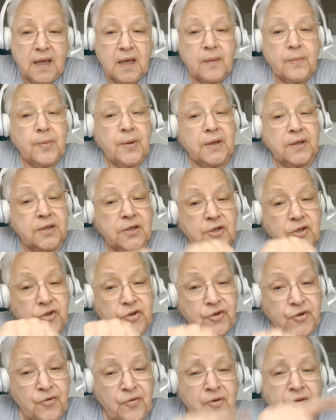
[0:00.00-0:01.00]
But
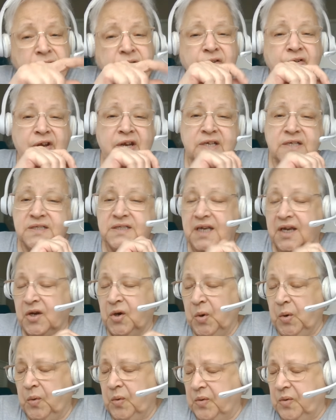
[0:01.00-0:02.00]
you're going to say,
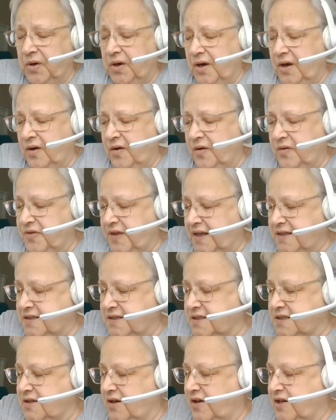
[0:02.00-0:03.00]
oh no,
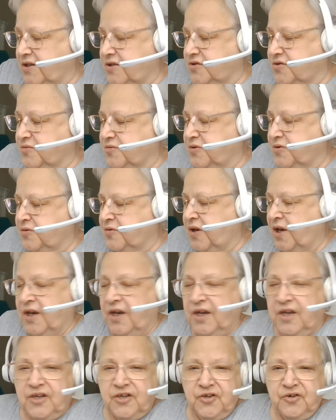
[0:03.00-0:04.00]
that's not true.
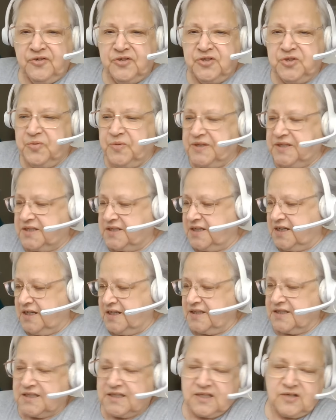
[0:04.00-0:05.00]
You're twisting
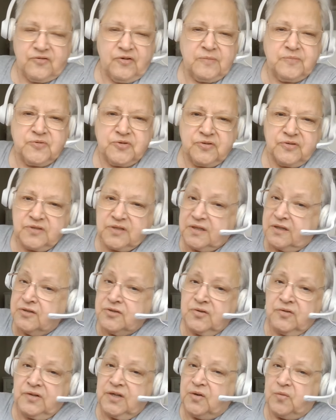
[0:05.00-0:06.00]
the scriptures. There's
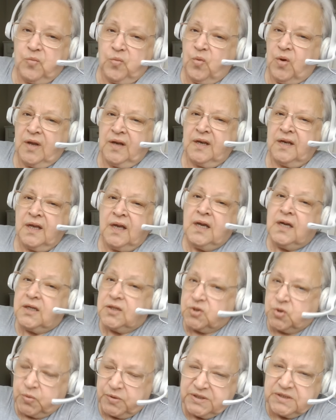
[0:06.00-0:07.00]
only one
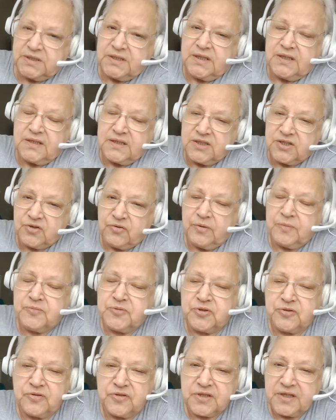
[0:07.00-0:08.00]
twisting the
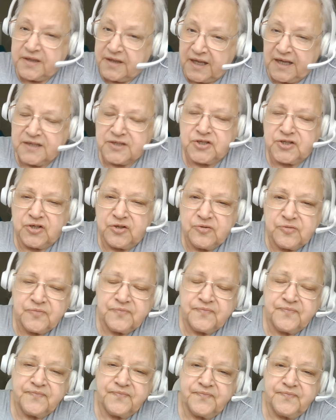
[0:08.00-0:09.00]
scriptures, and that's you.
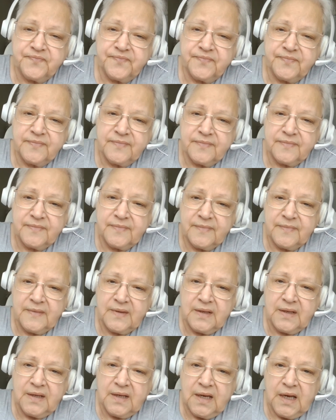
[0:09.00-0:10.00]

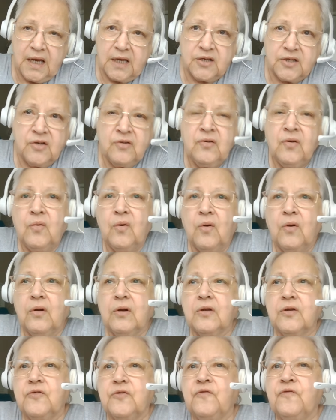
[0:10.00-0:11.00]
And you know, all
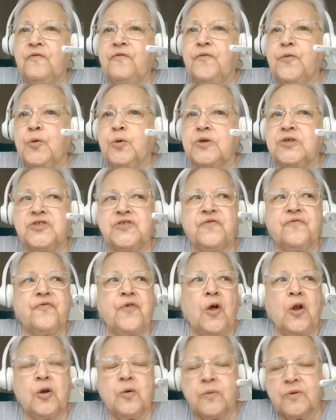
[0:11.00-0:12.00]
of you foolish
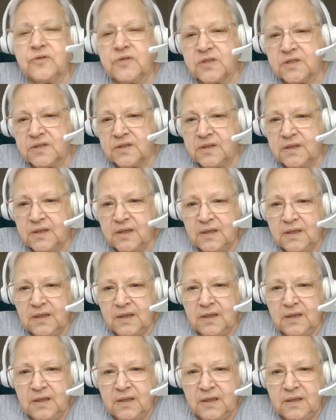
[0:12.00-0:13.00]
followers
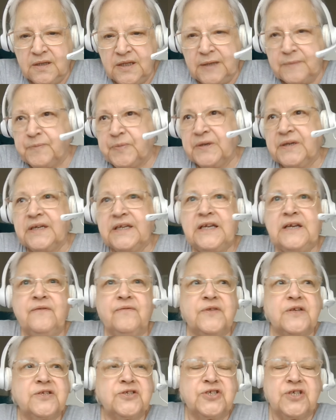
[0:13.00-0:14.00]
that believe
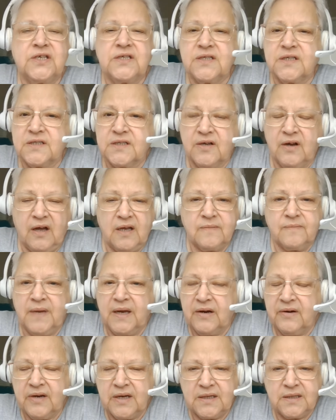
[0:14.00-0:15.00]
that Jesus got
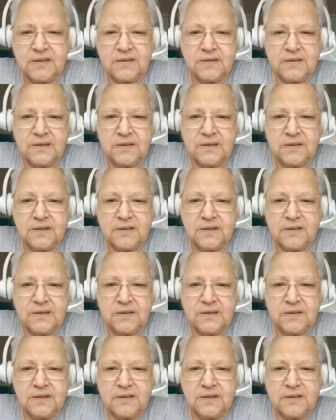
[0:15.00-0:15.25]
married,